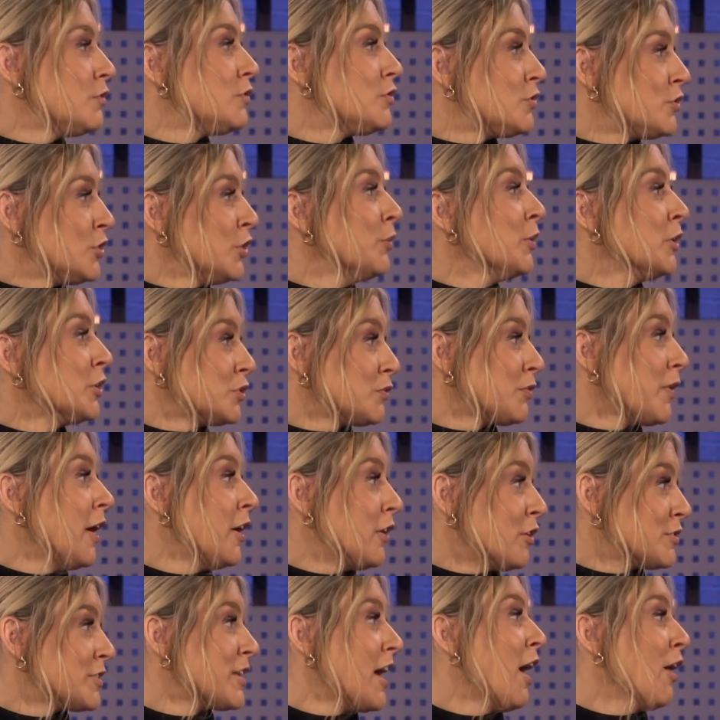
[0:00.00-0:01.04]
Jewish
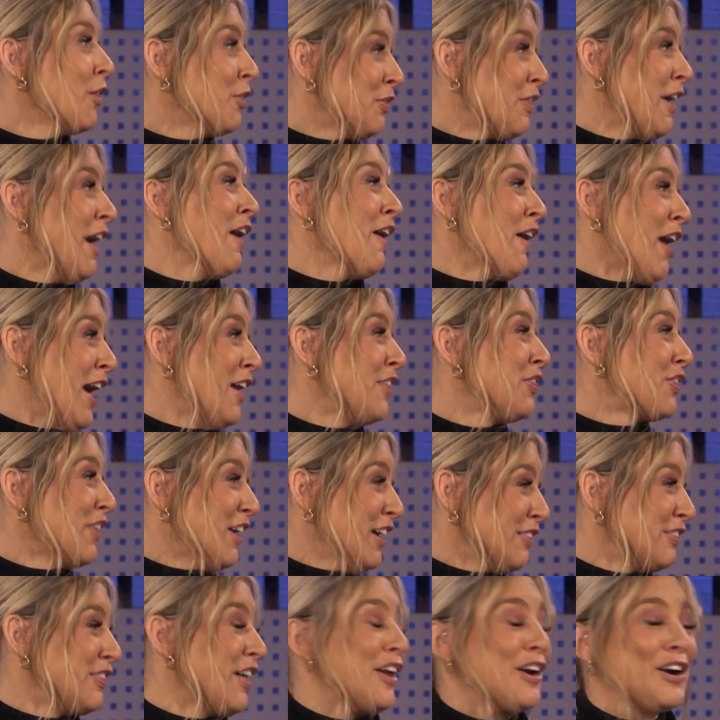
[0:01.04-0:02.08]
writers out there, I
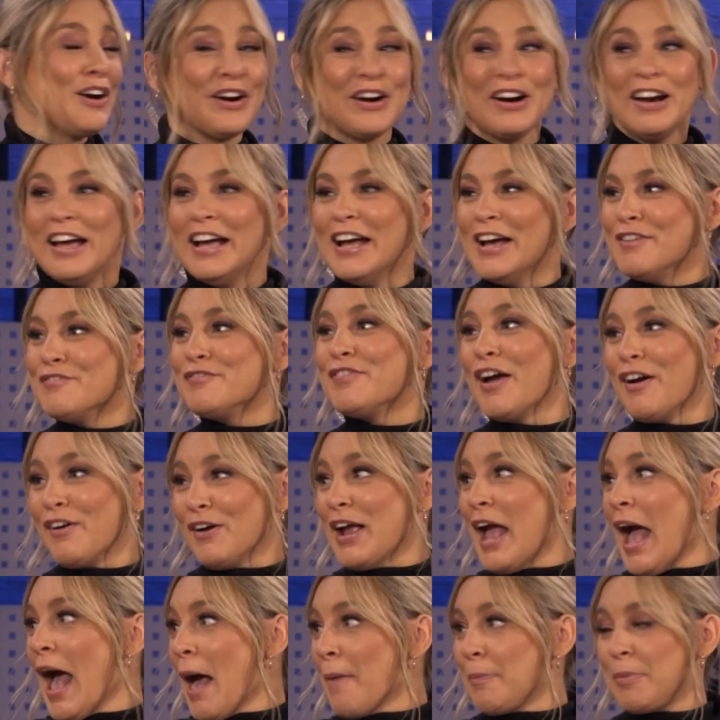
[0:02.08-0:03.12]
think, that are very
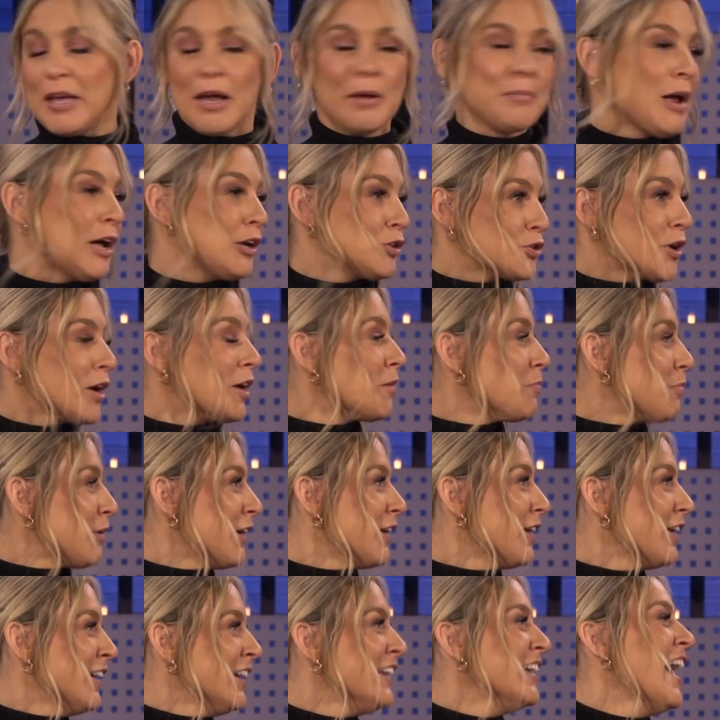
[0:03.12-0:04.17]
happy. I'm not trying to
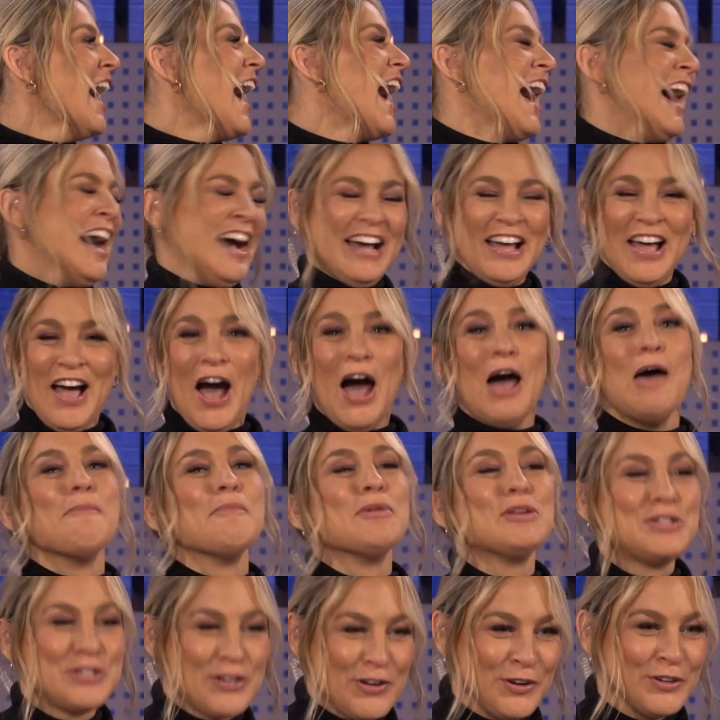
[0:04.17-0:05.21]
be. I'm a
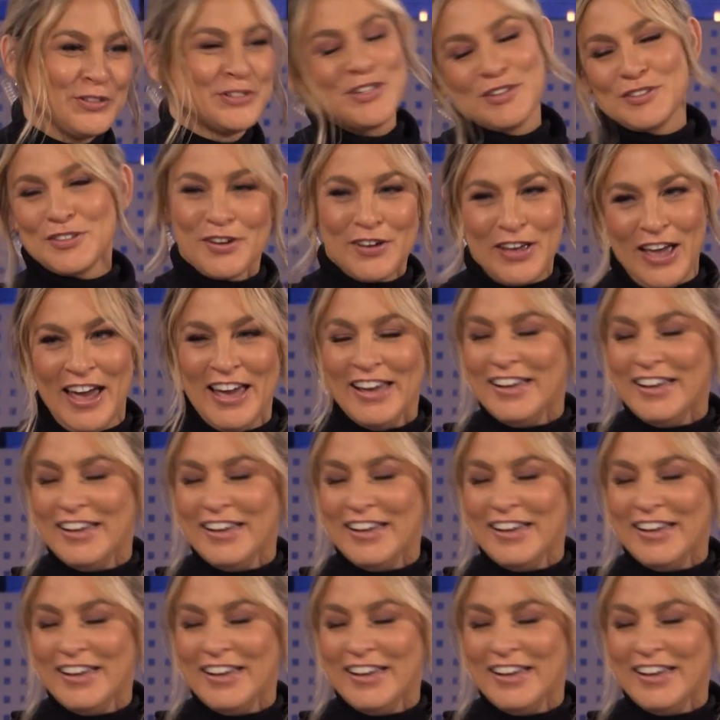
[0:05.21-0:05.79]
Jew, so it's okay.